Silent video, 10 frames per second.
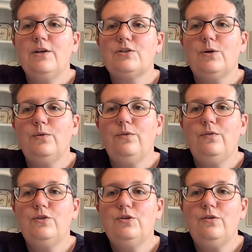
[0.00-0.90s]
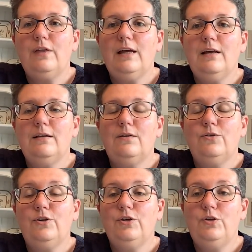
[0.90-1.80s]
So Judith
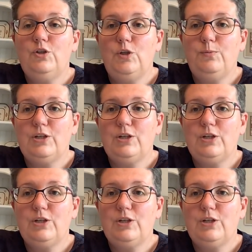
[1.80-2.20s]
on her YouTube